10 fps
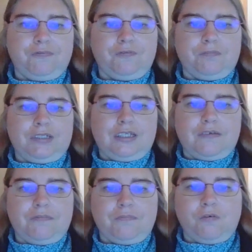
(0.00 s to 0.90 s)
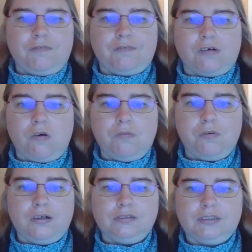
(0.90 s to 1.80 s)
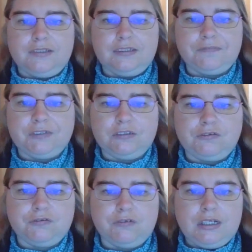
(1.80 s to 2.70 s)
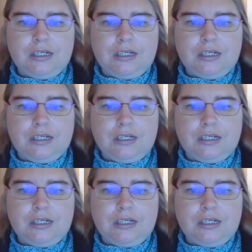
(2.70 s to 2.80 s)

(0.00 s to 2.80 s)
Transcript: for many more of our own projects in the future,